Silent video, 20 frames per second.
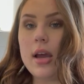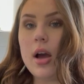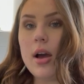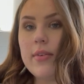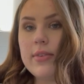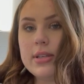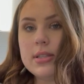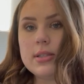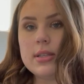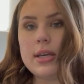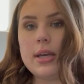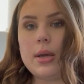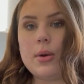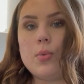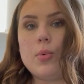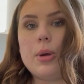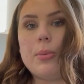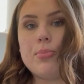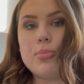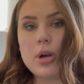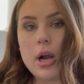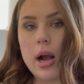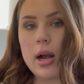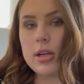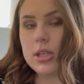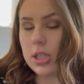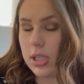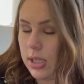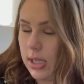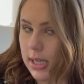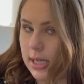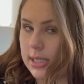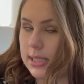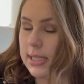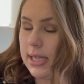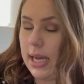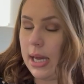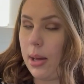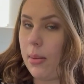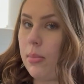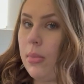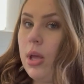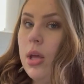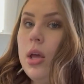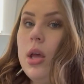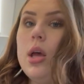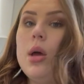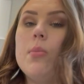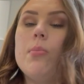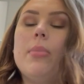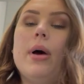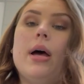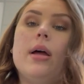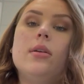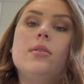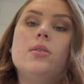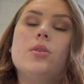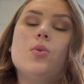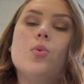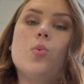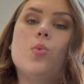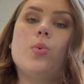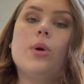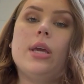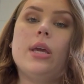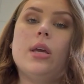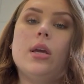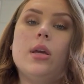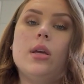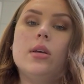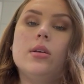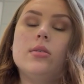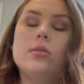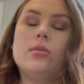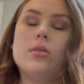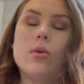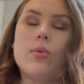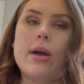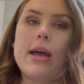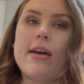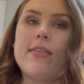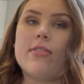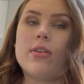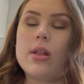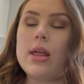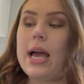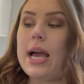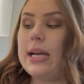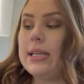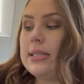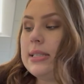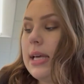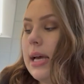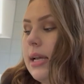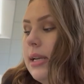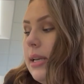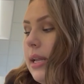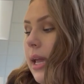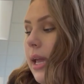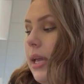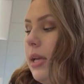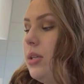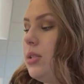Obviously, we proctor the exam, but we don't have class that day.